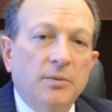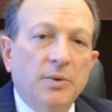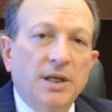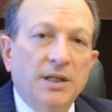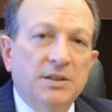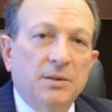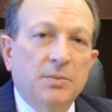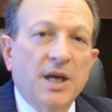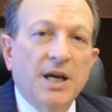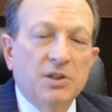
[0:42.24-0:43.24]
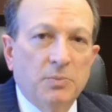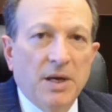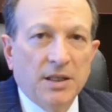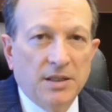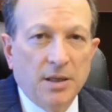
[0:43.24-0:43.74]
we had some cash
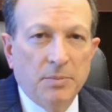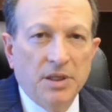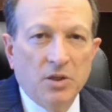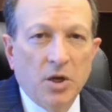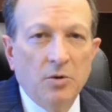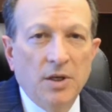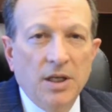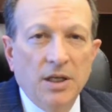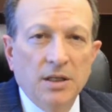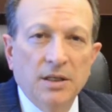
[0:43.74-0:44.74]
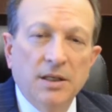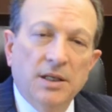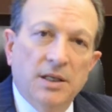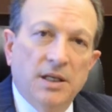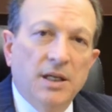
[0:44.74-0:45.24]
backed up in coding
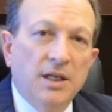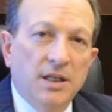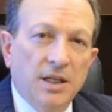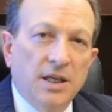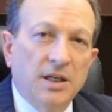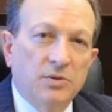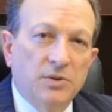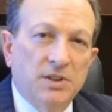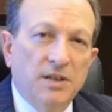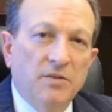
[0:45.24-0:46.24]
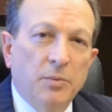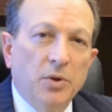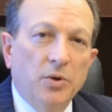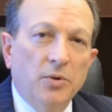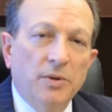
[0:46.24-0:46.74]
and in the accounts
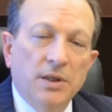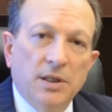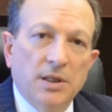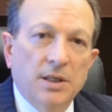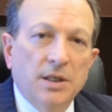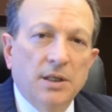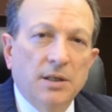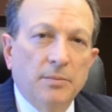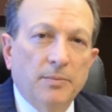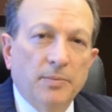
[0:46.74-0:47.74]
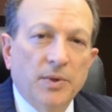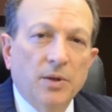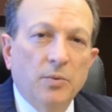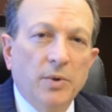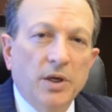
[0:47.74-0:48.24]
receivable.
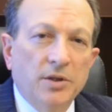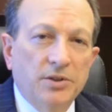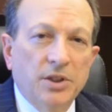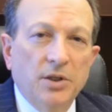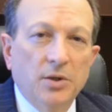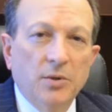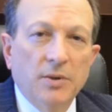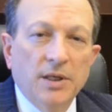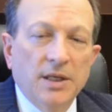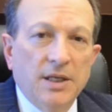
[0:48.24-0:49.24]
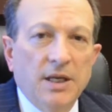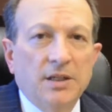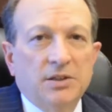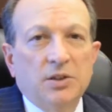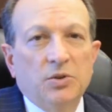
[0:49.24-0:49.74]
We also had
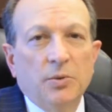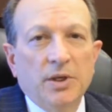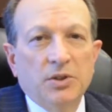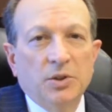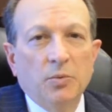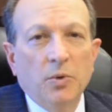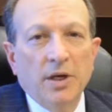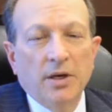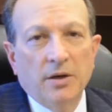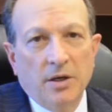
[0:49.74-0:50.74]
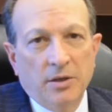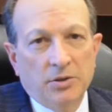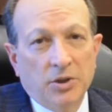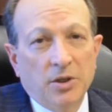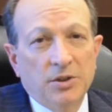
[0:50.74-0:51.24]
a situation where our
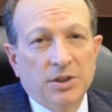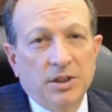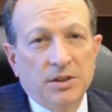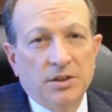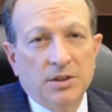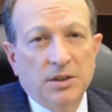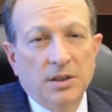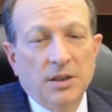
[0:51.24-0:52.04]
charges